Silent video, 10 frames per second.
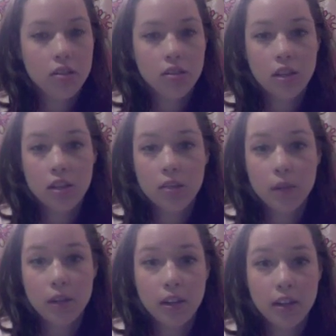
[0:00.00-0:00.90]
that's
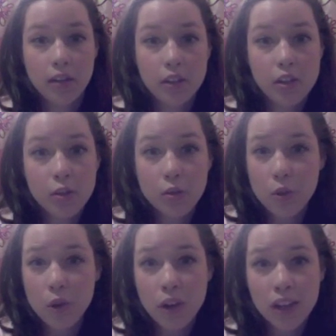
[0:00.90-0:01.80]
probably having to do with
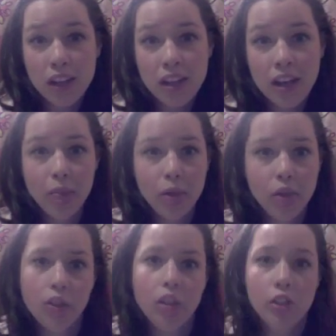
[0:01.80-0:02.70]
quality. I'm not
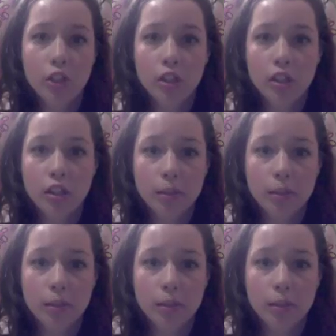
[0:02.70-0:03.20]
really sure.